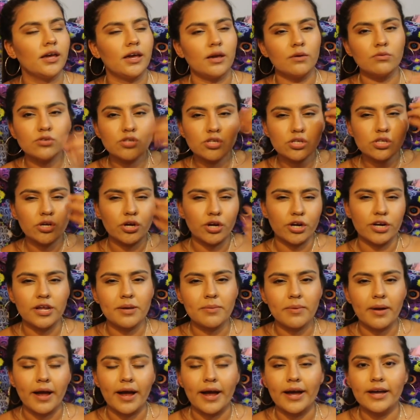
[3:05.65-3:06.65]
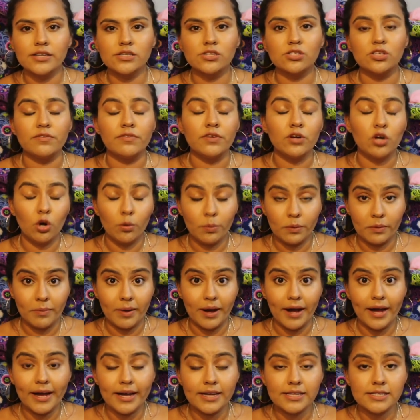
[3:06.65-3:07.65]
it was just hurting my eyes to even open
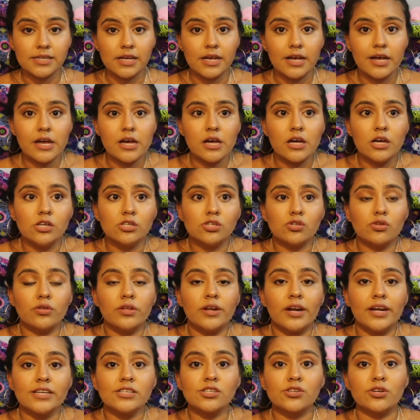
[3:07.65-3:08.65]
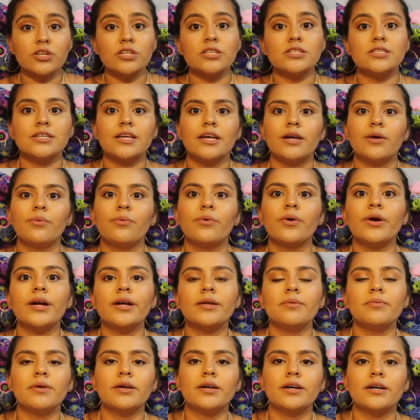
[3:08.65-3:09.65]
my eyes. So then I started to get
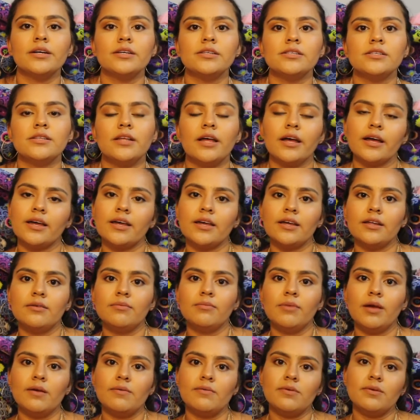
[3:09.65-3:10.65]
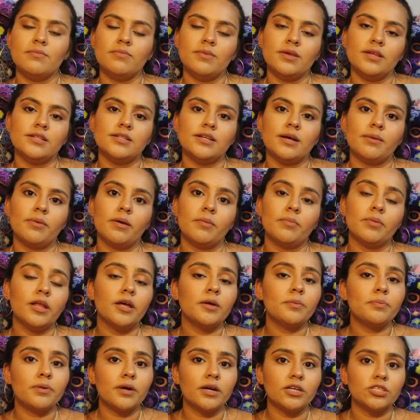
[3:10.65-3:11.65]
worried, because that can maybe mean that my
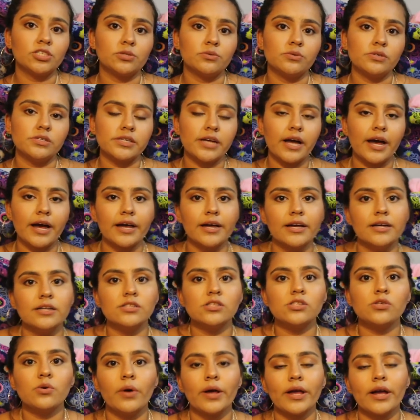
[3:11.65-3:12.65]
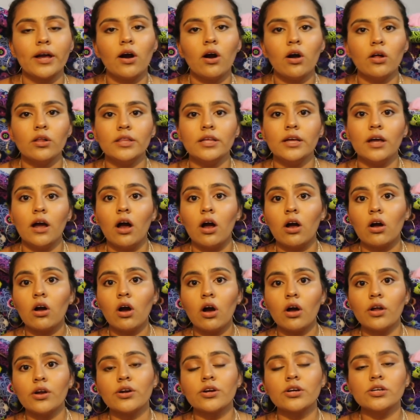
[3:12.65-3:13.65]
blood pressure was high. And so I called the
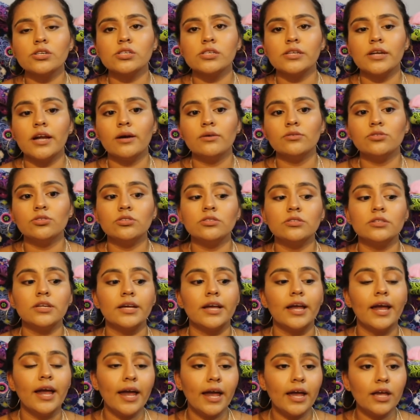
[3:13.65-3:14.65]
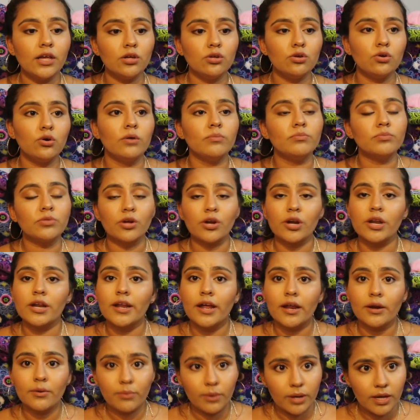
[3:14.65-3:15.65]
on-call nurse, and I was just like, hey, you know, I'm
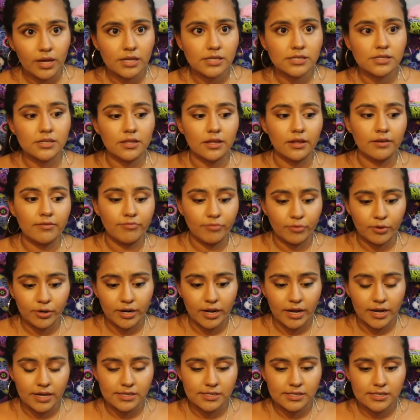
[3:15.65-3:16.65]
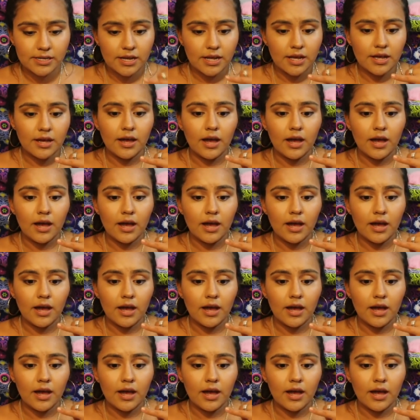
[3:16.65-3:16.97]
39 weeks and like 4 days,